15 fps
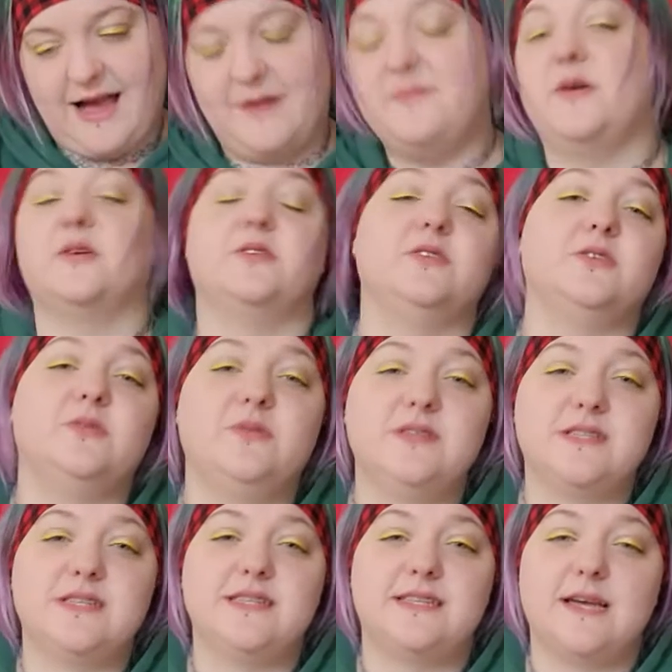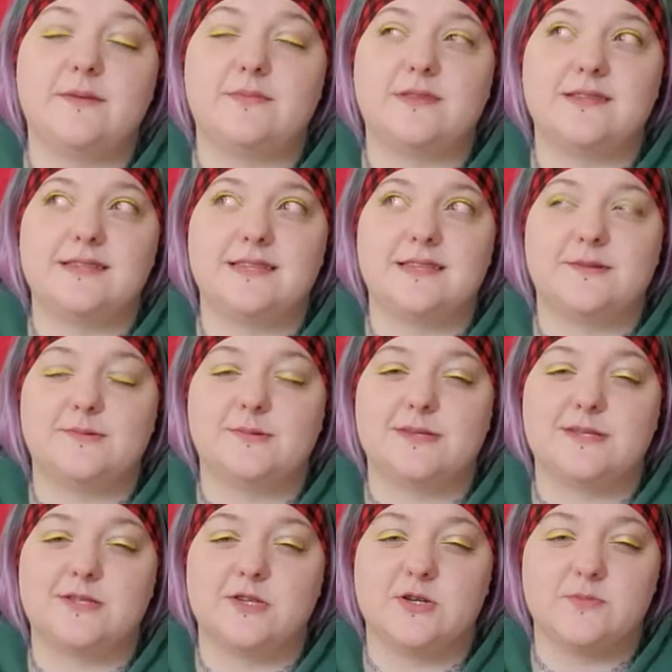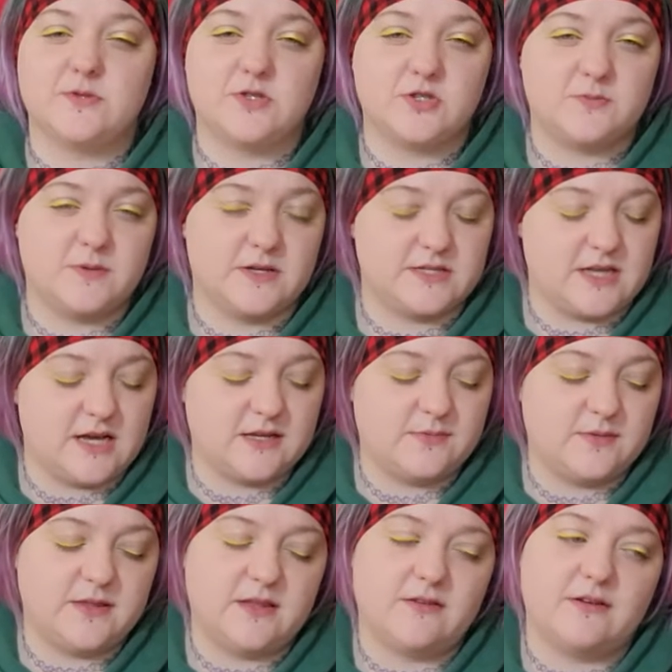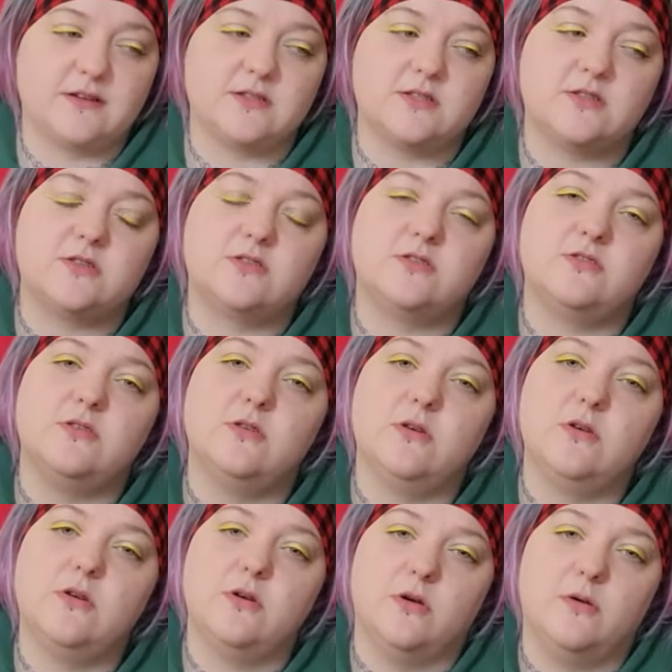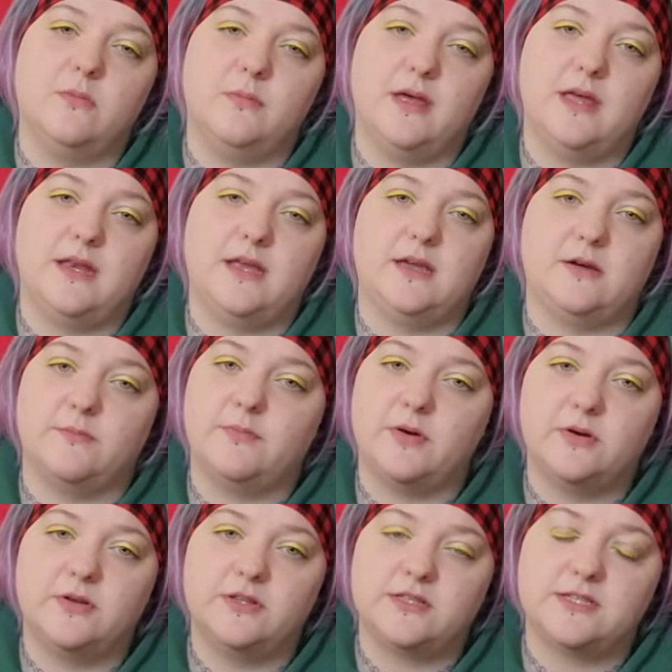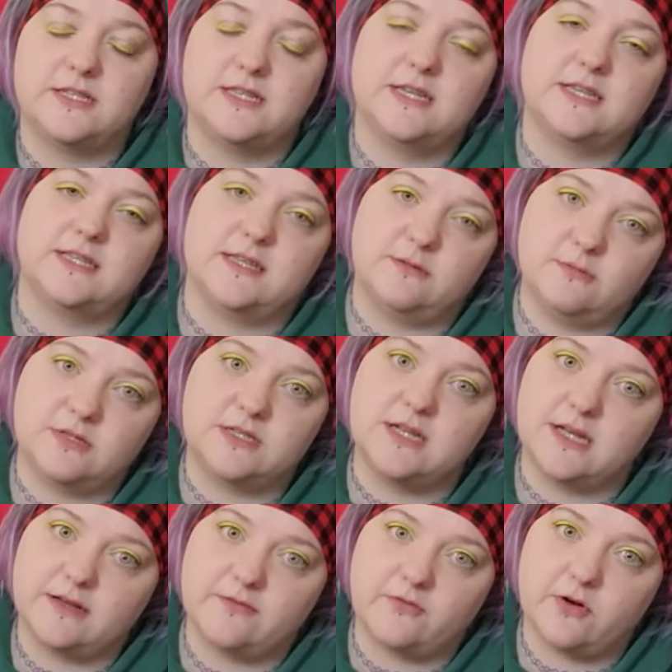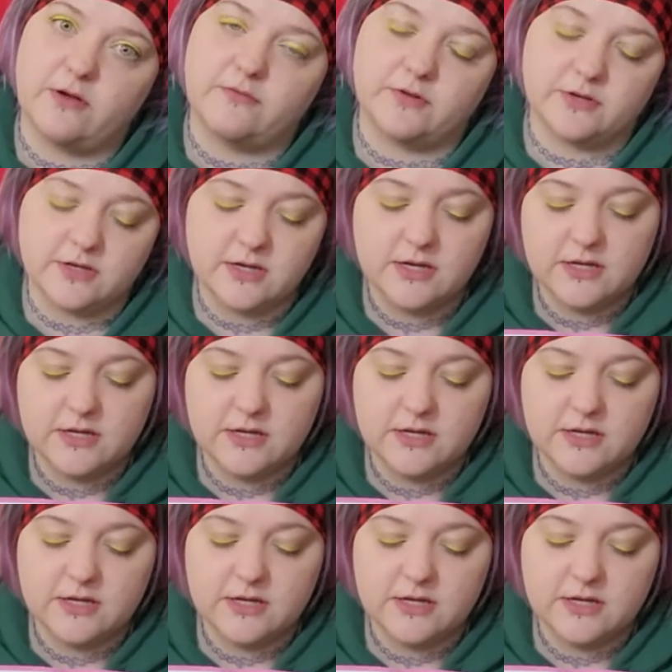I'm not going to go as in-depth as I did with the soaps, just because arguably there are so many components to this, it would take forever.